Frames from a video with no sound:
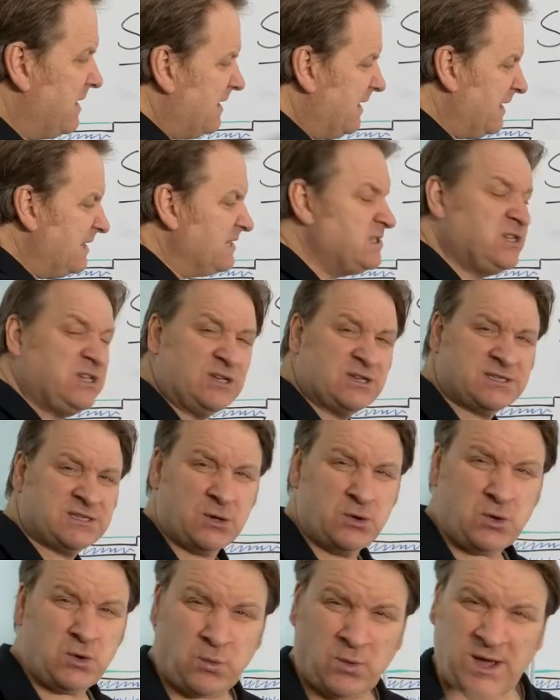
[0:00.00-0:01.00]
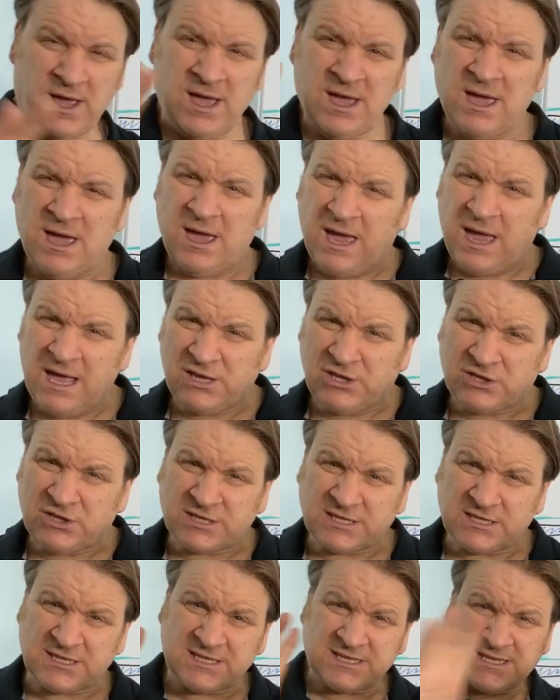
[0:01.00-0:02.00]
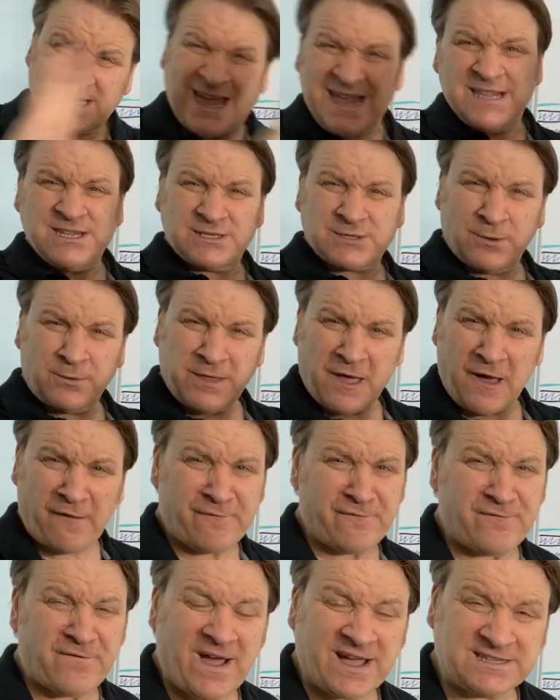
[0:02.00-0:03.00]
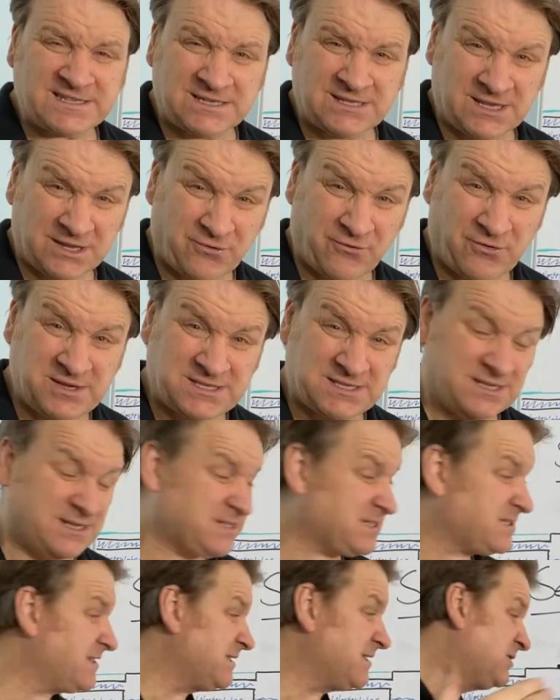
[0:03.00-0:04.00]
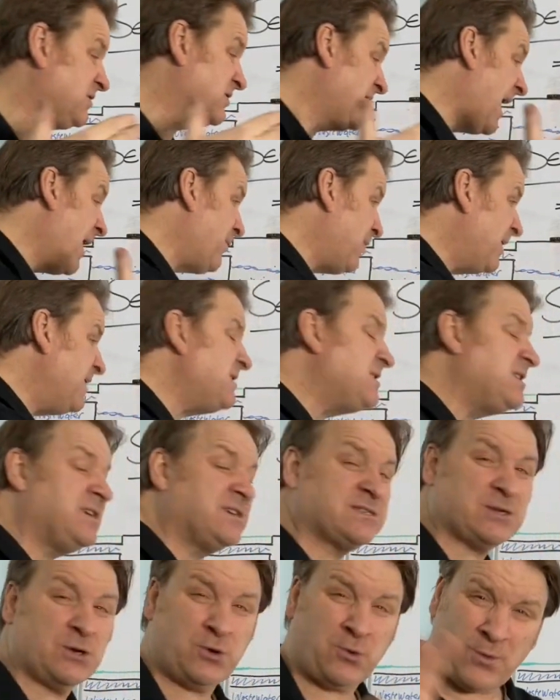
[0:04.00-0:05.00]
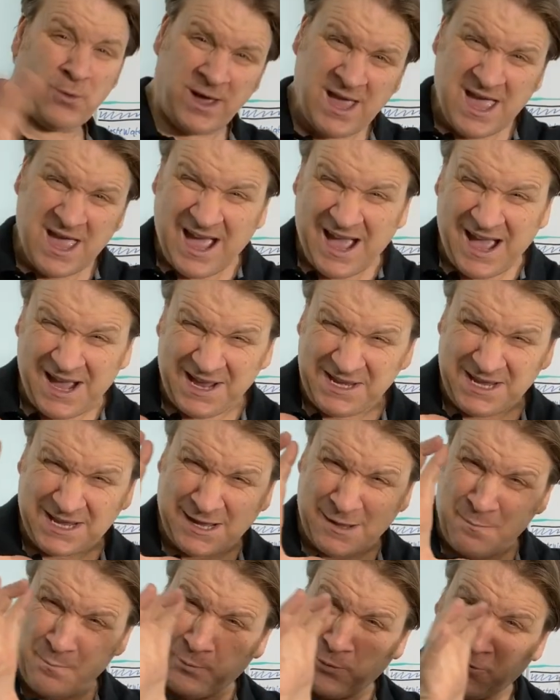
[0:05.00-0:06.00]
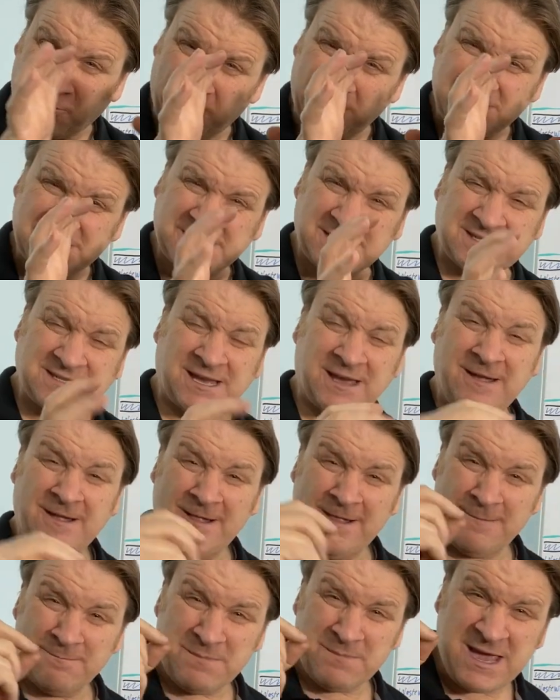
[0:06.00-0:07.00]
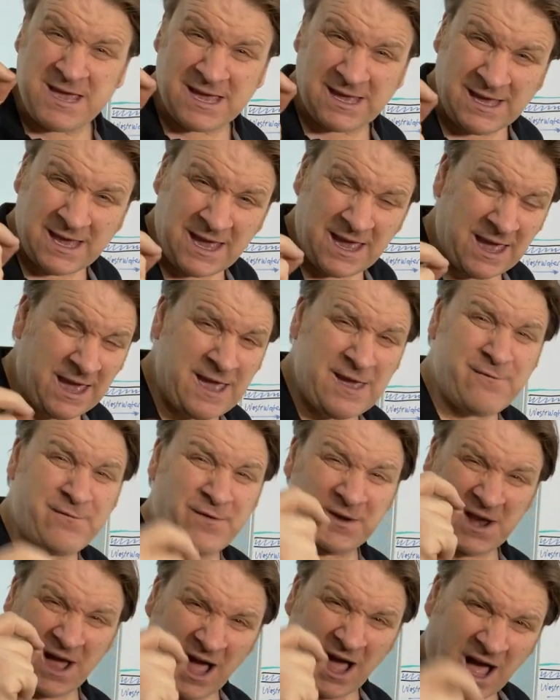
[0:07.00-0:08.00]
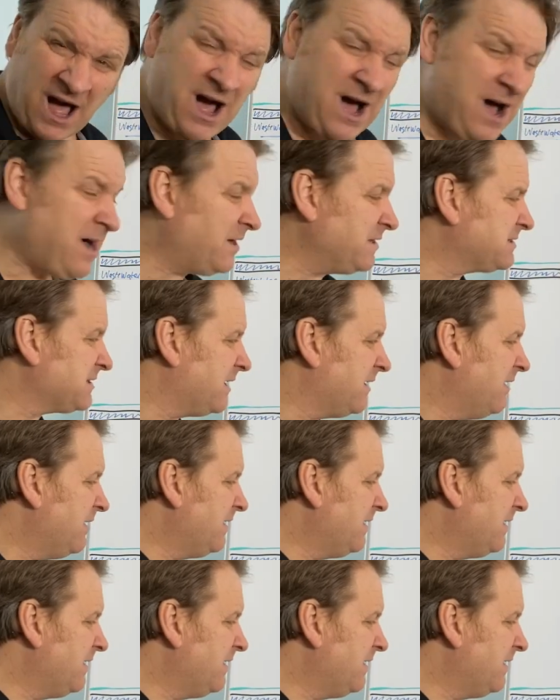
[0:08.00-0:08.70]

into your soakaway, it just sends all that fat and the grease and the sludge down into your soakaway and it compresses it, making it even harder